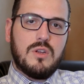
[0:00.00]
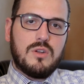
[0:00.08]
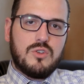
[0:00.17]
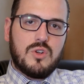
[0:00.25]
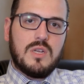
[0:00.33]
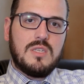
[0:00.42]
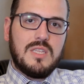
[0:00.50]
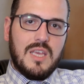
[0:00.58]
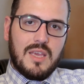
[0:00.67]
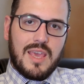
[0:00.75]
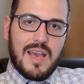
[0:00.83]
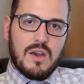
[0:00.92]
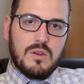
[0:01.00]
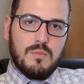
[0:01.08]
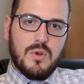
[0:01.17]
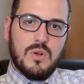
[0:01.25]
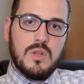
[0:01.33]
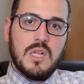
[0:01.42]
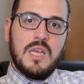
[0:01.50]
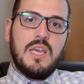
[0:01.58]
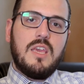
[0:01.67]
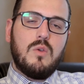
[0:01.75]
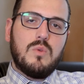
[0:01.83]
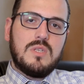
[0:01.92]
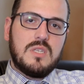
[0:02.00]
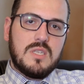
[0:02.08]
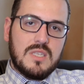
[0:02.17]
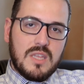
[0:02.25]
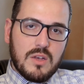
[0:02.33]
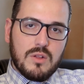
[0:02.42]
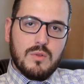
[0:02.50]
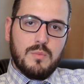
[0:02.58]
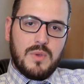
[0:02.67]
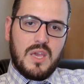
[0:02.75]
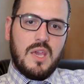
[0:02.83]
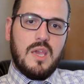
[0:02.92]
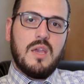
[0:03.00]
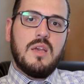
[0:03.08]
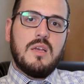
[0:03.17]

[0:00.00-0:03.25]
her trustee accountable. He would still be